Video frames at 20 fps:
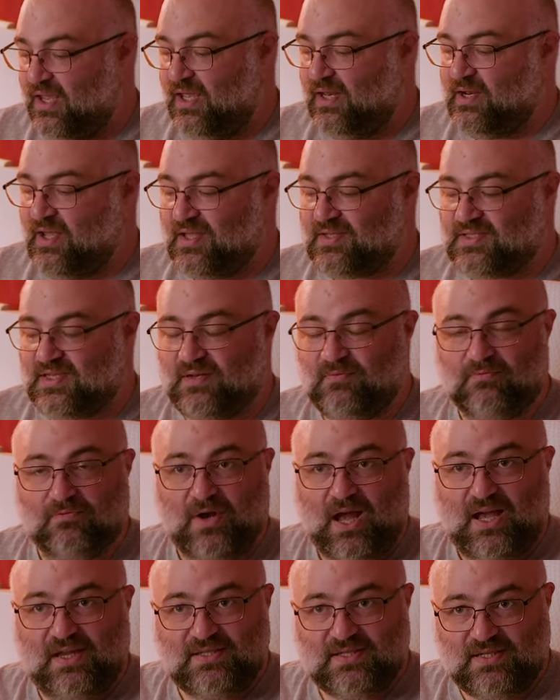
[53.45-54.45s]
It has a
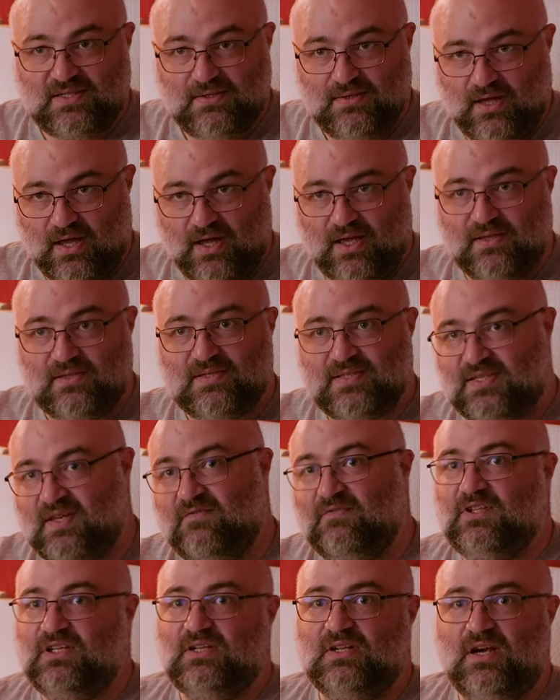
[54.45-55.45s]
Ryzen 9
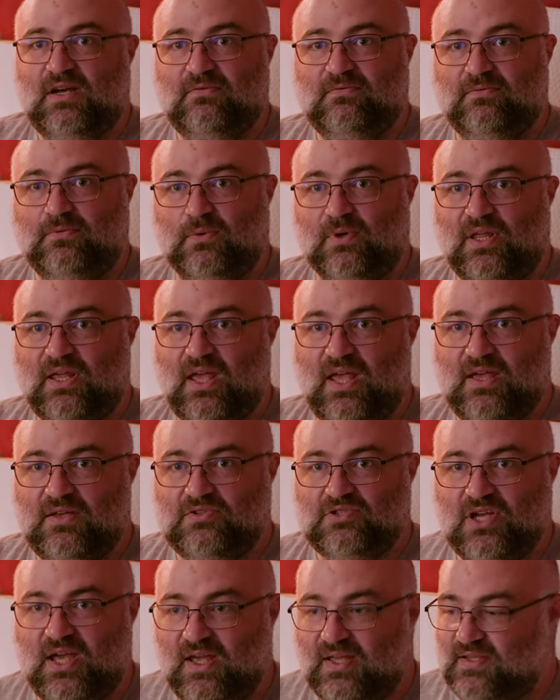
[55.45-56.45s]

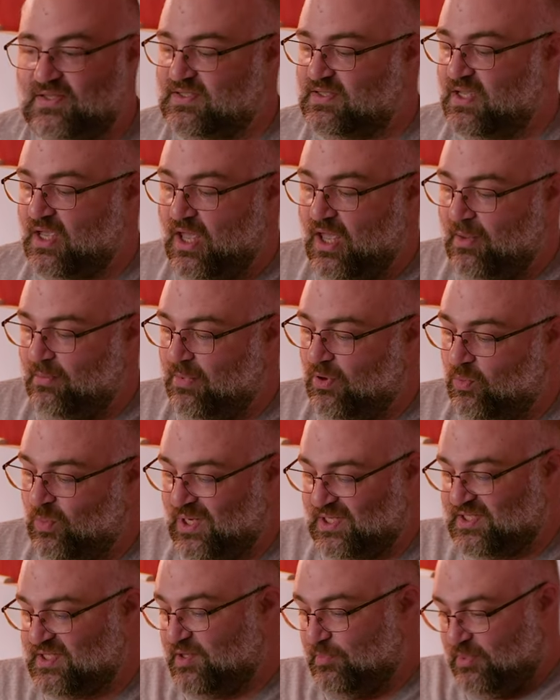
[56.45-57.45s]
7940HS, but
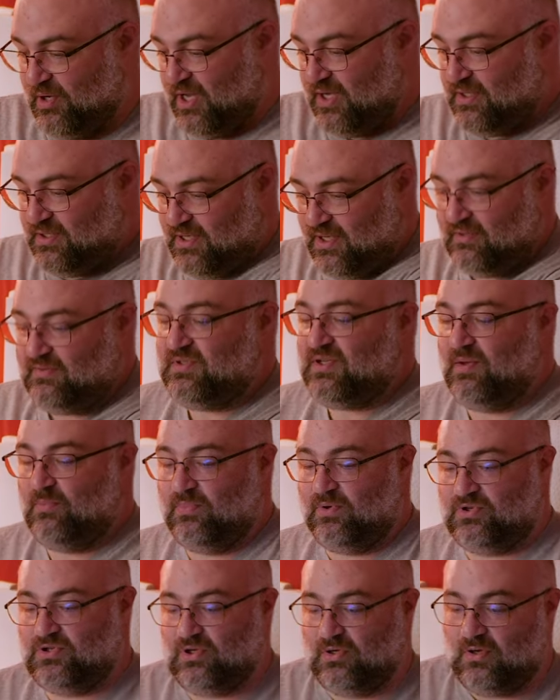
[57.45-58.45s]
what's the breakdown
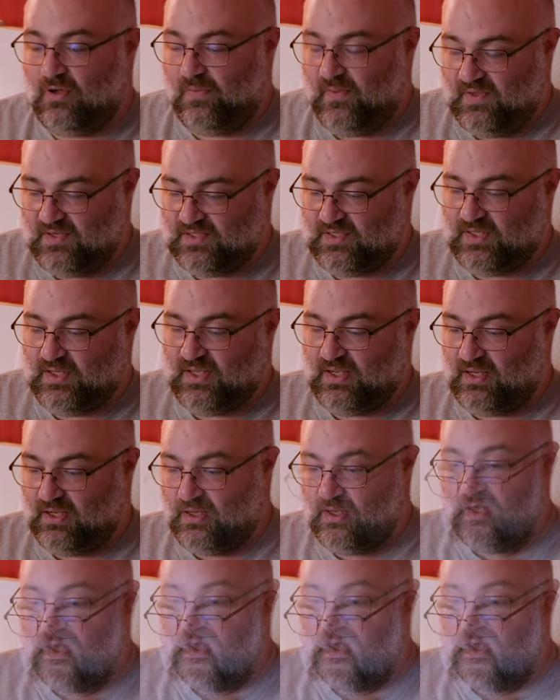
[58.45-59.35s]
temperature on this thing?